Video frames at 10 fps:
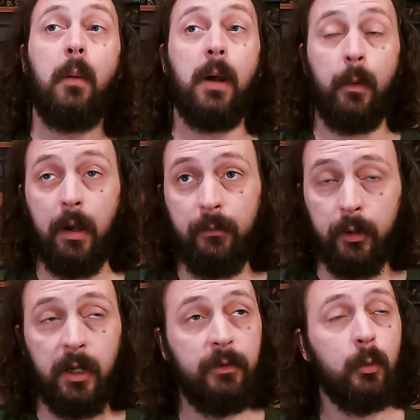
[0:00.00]

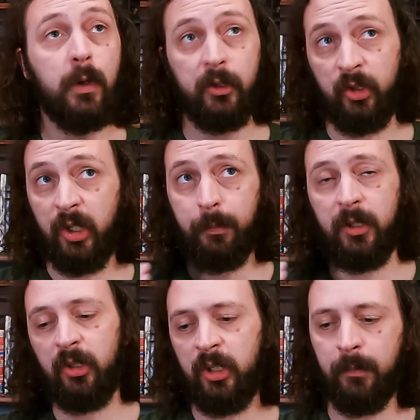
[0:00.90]
However, if you want ship
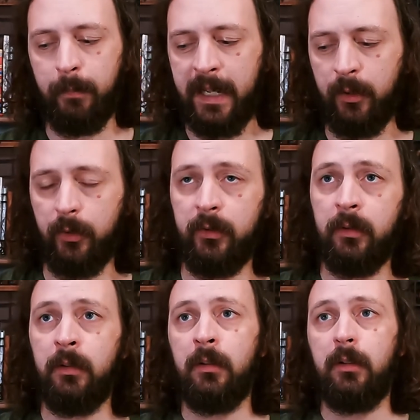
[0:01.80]
to ship battles
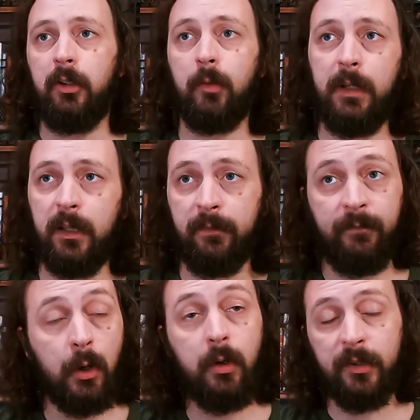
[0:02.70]
to be the
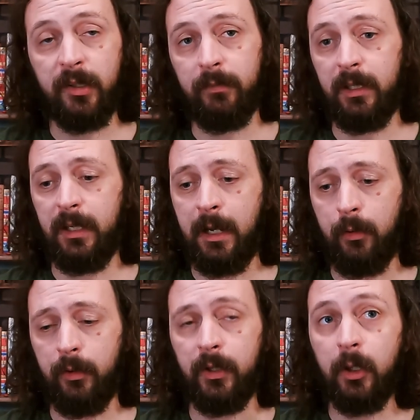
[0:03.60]
focus of an
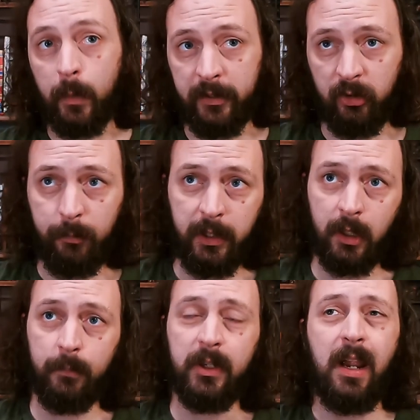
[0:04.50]
encounter, then the question
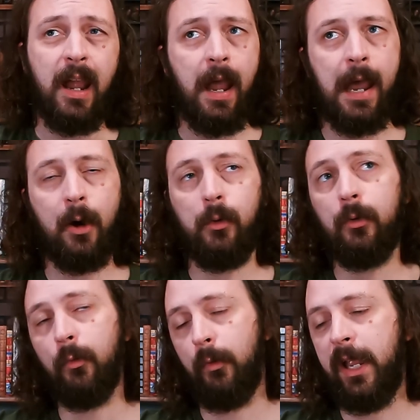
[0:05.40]
becomes, how
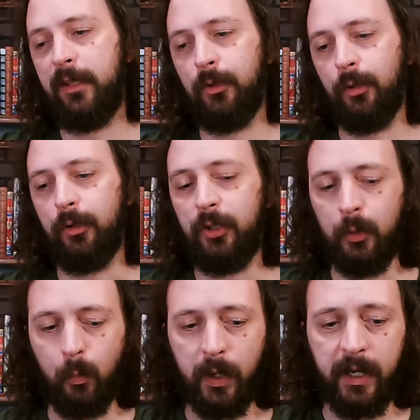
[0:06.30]
granular do
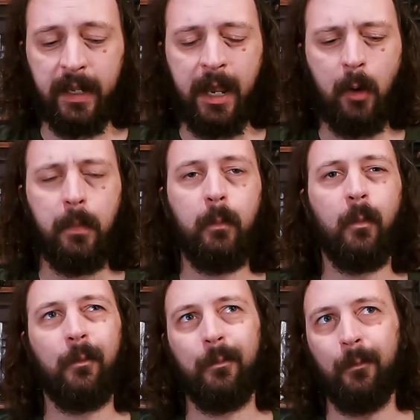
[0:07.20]
you want it? How
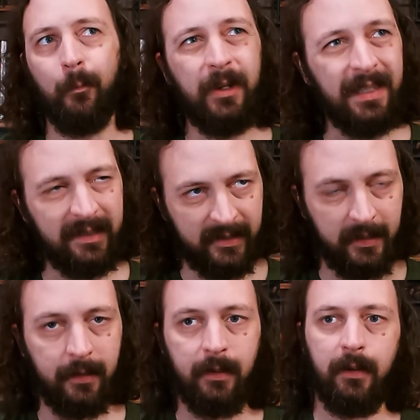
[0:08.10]
realistic?